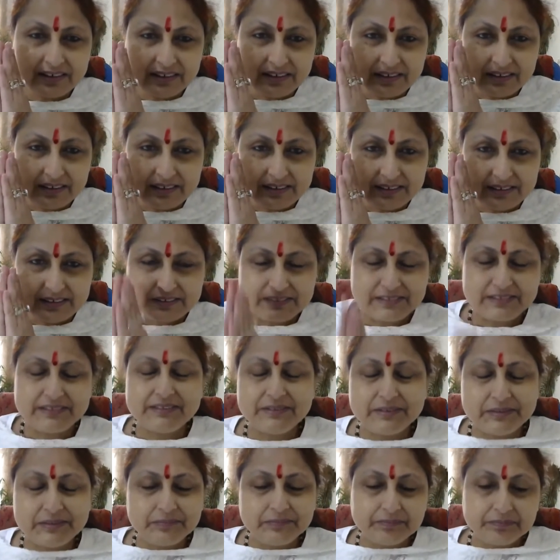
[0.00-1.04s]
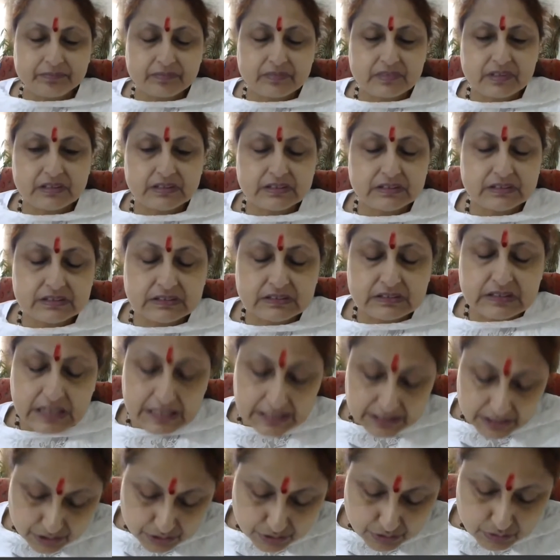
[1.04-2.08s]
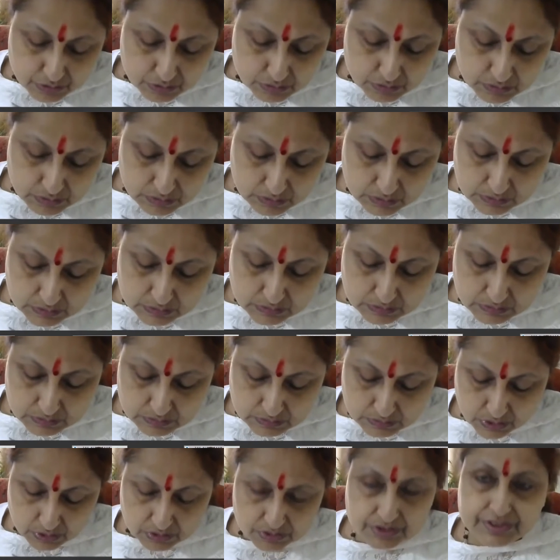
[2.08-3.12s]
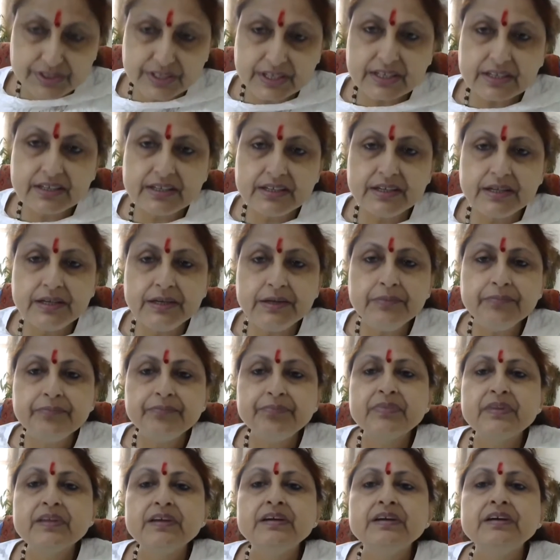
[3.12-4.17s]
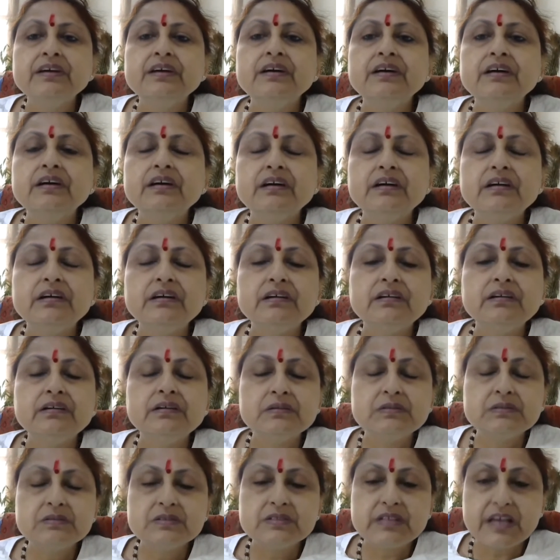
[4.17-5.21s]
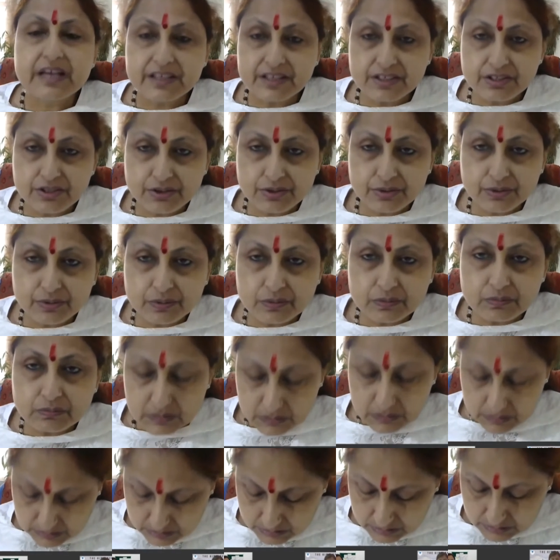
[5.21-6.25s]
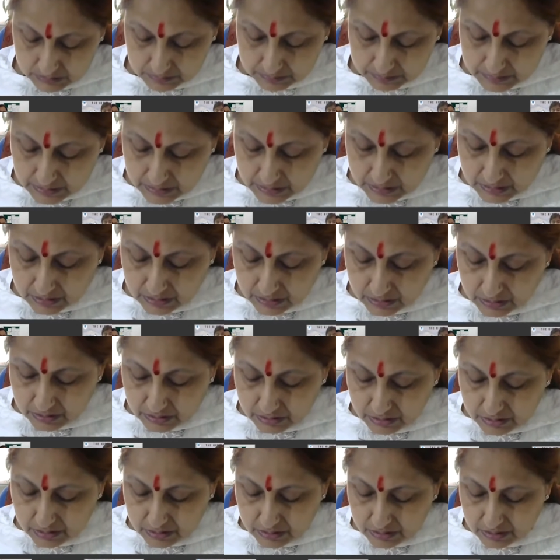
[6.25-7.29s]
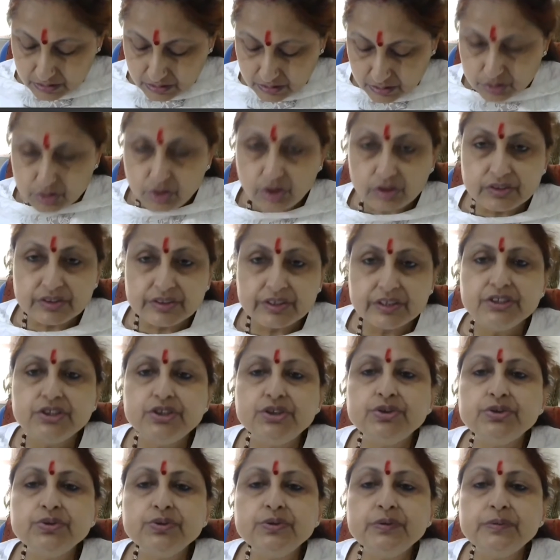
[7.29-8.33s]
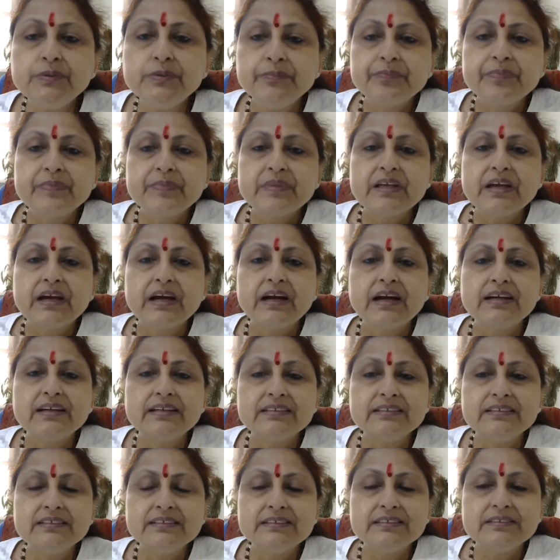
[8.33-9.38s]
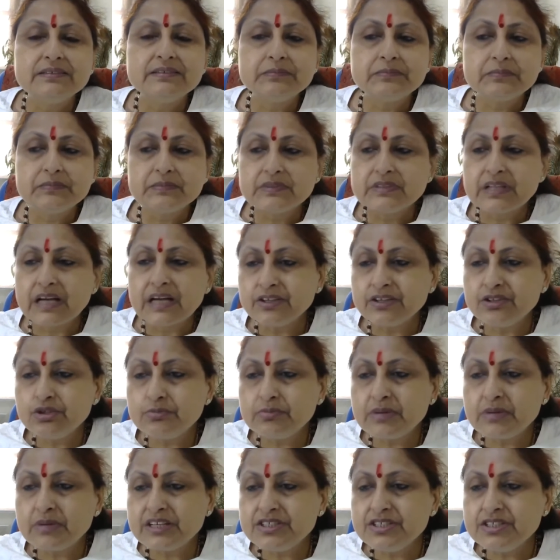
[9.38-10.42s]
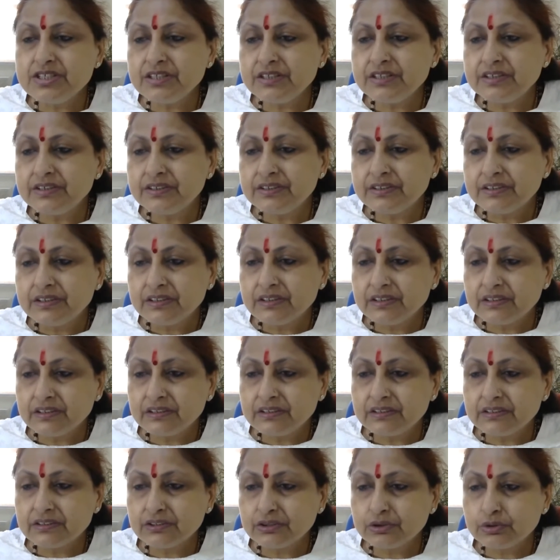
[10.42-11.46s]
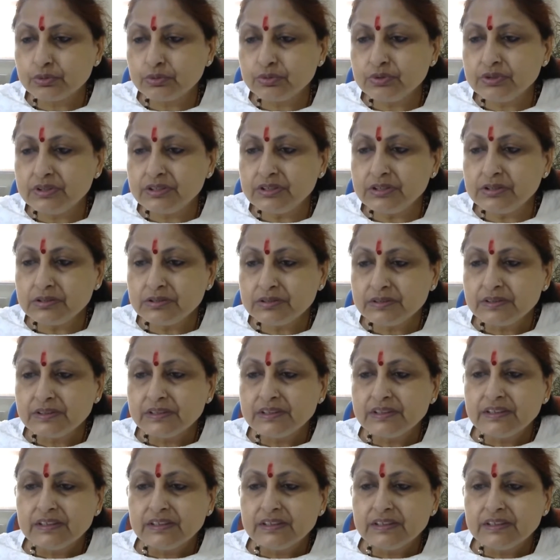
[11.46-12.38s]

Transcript: And thank you, Dr. Rinki. Thank you, Dr. Anshu. And thank you, my dear student,